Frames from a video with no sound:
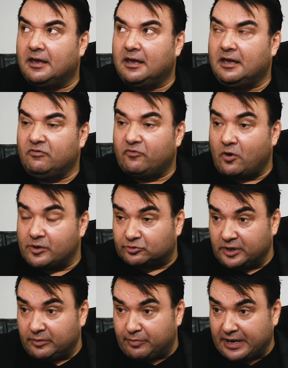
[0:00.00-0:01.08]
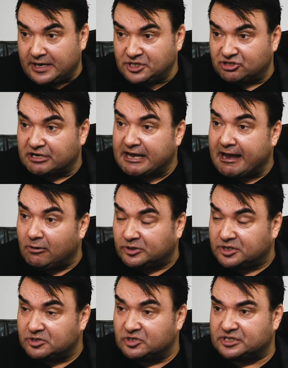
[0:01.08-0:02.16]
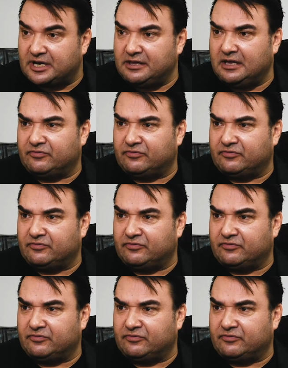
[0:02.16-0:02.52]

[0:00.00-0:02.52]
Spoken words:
involuntary patient. And how long did you stay there